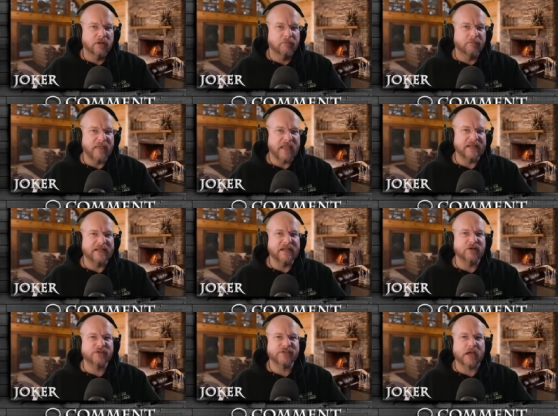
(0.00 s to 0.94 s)
"Men,
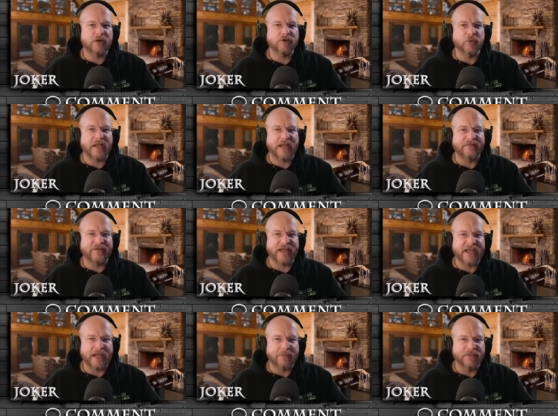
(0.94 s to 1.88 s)
here's how you have a
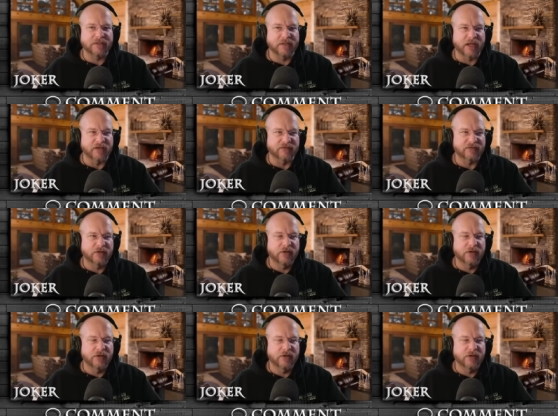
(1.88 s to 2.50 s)
happy life.